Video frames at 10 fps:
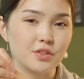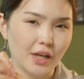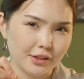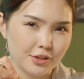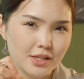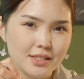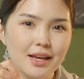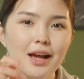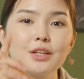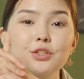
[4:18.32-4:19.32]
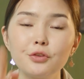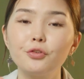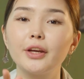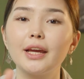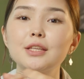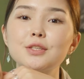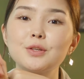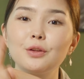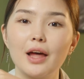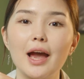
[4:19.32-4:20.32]
strategies? Don't forget
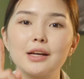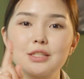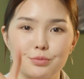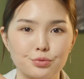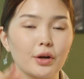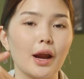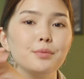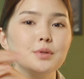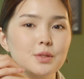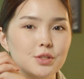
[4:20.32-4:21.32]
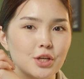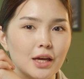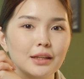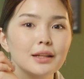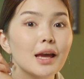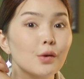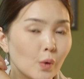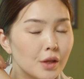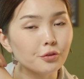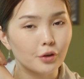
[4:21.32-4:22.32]
to like, subscribe to the channel and
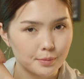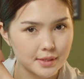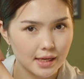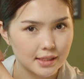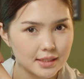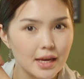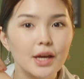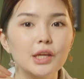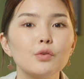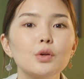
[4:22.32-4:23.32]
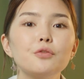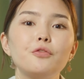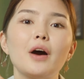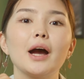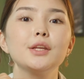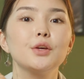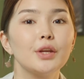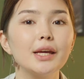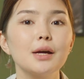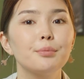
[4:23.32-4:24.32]
wait for updates. You will find
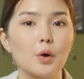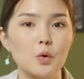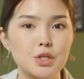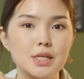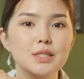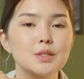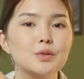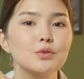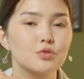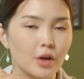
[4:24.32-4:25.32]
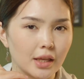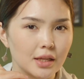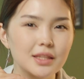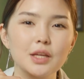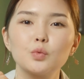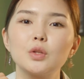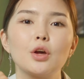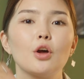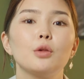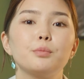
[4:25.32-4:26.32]
unique approaches to trading that will
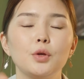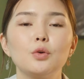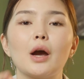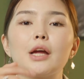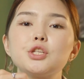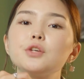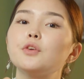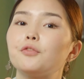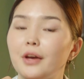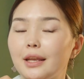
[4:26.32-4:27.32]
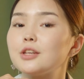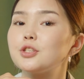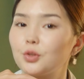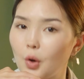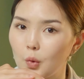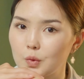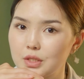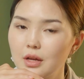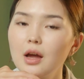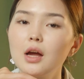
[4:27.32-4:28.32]
help you achieve your financial
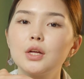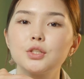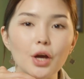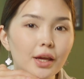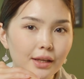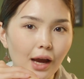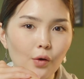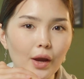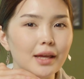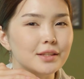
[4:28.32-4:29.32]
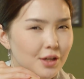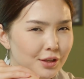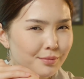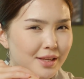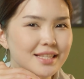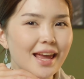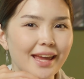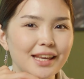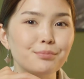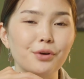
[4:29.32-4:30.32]
goals. Join now and don't miss
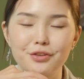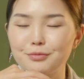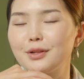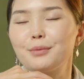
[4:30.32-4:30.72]
any profitable